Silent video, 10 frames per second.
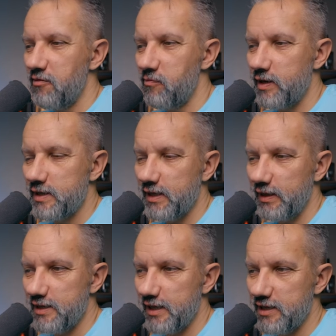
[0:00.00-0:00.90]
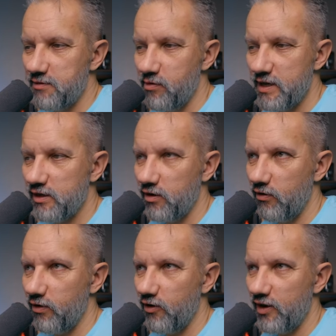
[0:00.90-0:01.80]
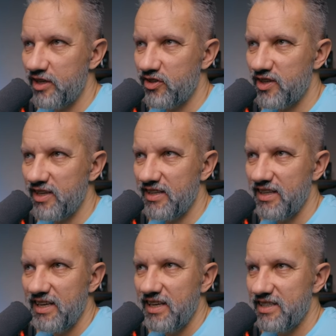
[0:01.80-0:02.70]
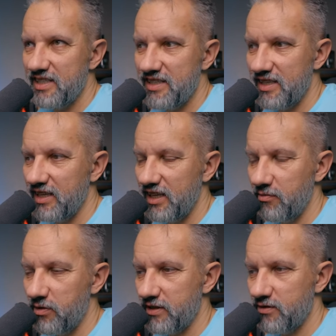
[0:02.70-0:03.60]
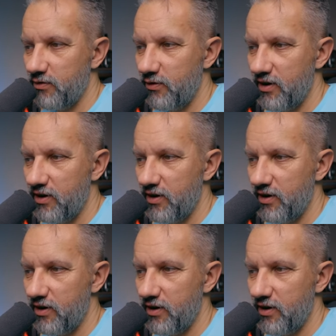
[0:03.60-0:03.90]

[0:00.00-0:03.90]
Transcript: Basically that is base configuration. 16 gigabytes of